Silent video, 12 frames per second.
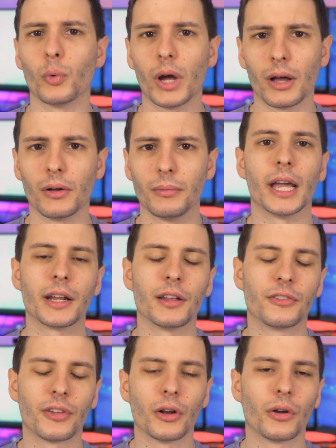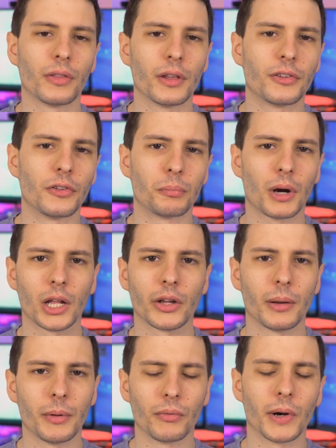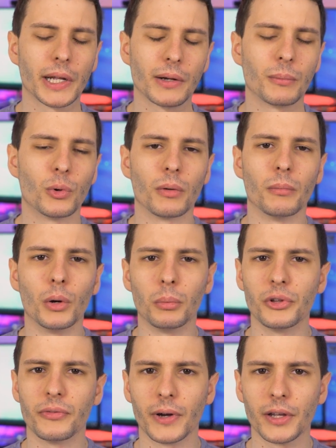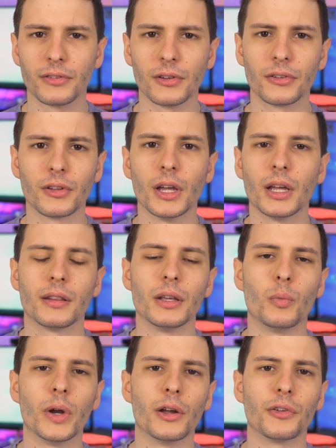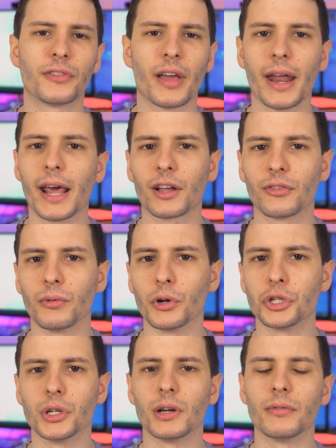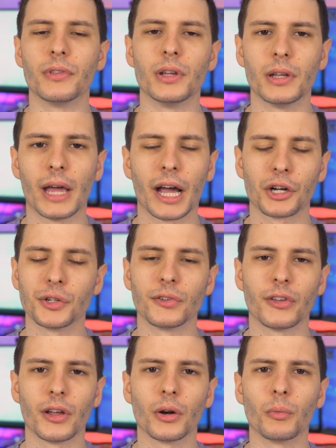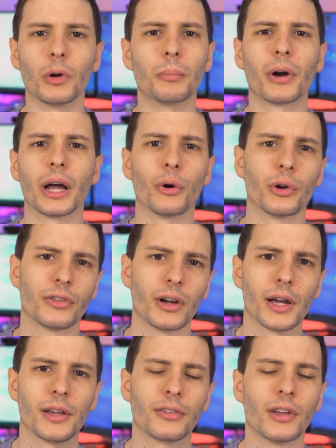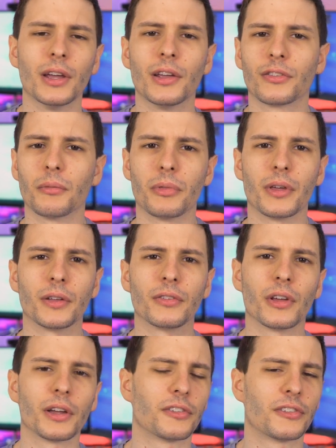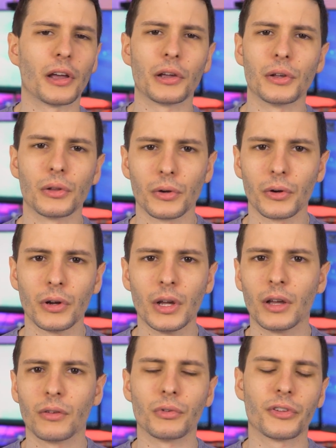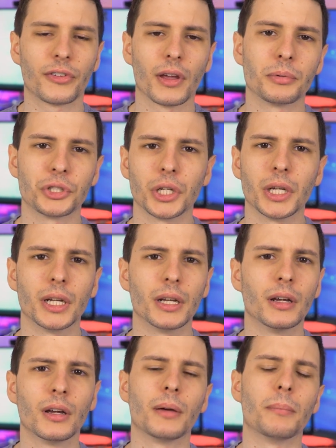well. And considering this is probably going to be running on more mobile devices, the Windows ten X version of the action center will prioritize some things like cellular reception,